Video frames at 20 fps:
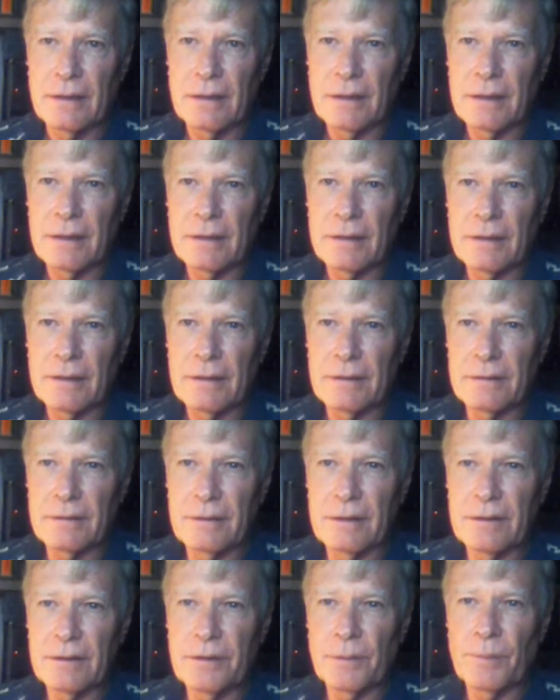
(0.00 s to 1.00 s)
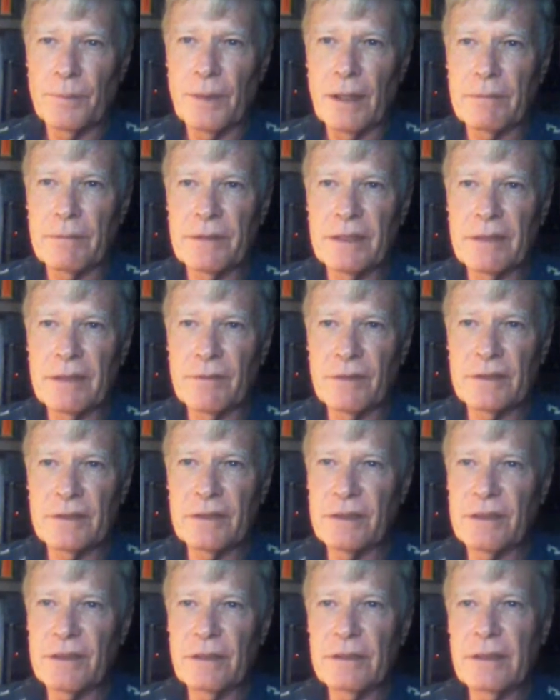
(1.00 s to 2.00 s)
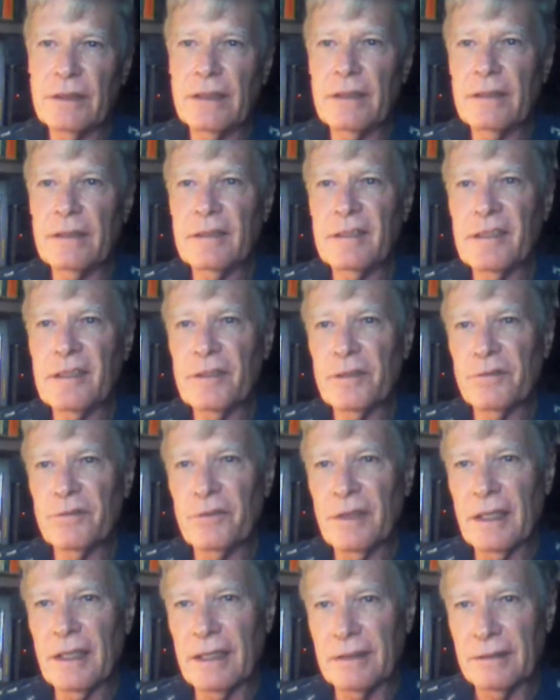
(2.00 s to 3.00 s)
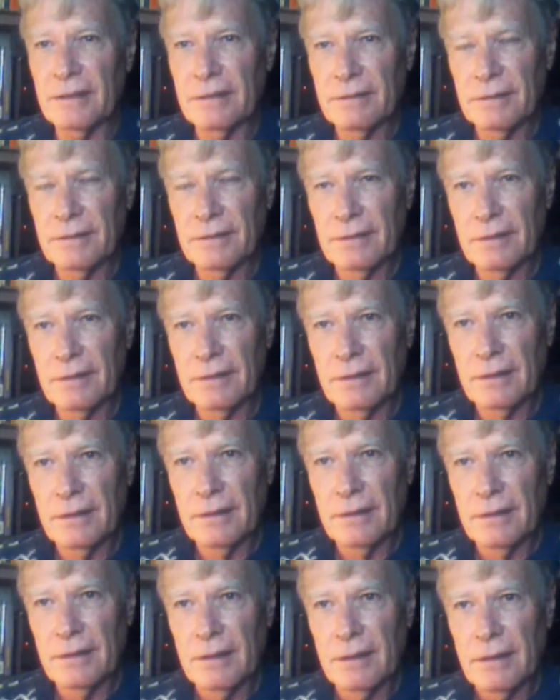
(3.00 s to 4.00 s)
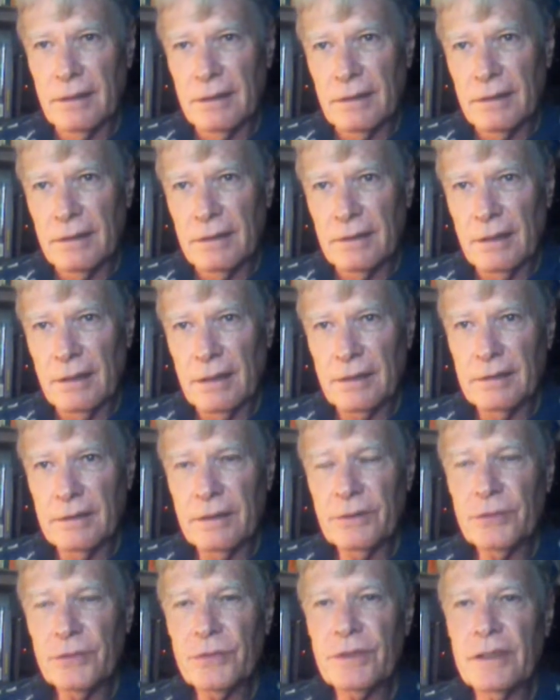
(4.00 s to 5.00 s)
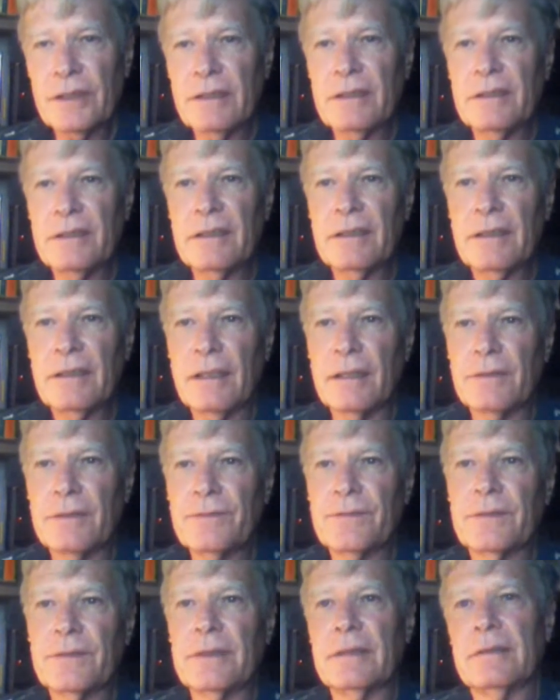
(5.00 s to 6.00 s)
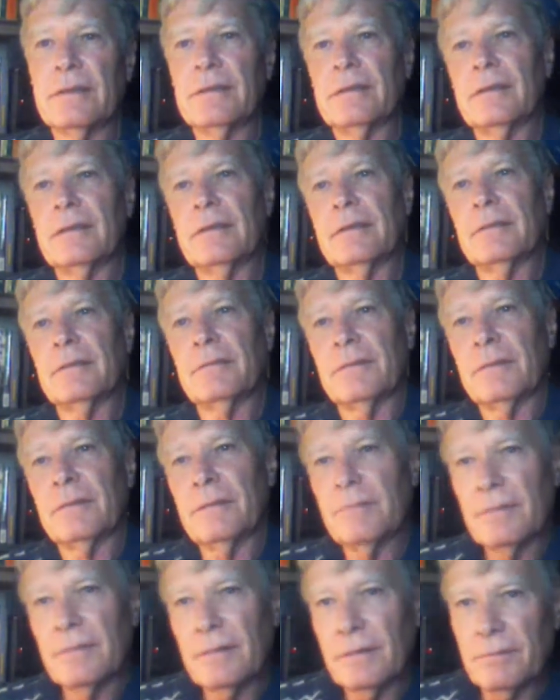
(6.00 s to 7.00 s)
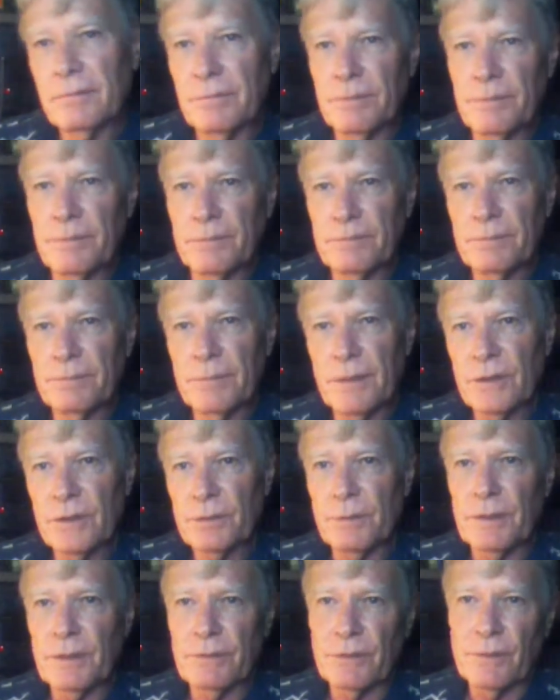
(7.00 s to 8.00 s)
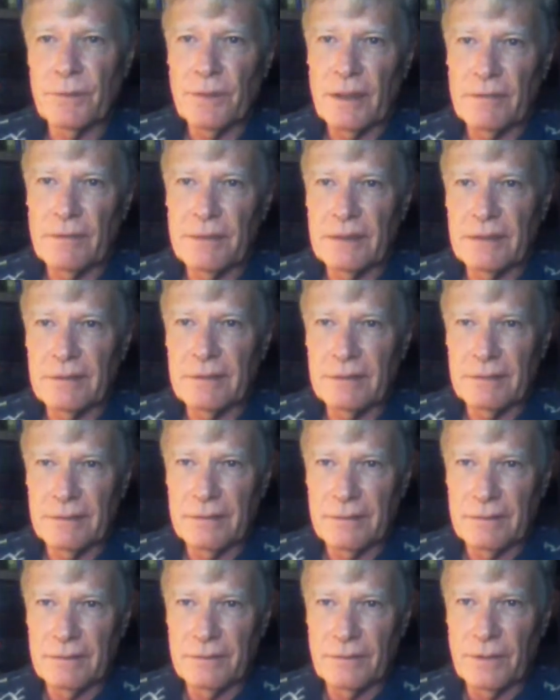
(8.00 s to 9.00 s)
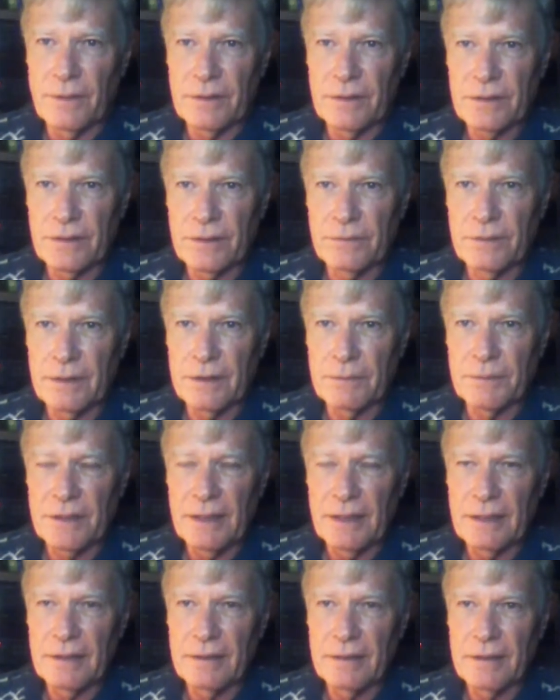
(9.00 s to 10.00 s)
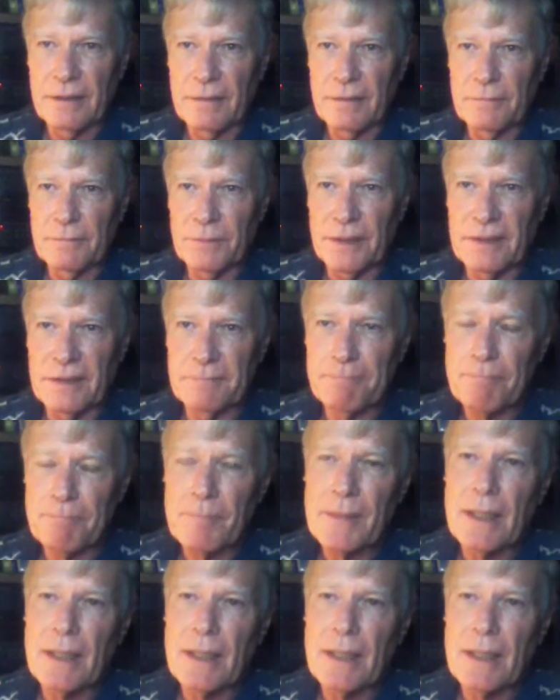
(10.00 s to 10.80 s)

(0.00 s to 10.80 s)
that you couldn't get it any other way. Now, interestingly enough, and most people probably question what I'm saying here, but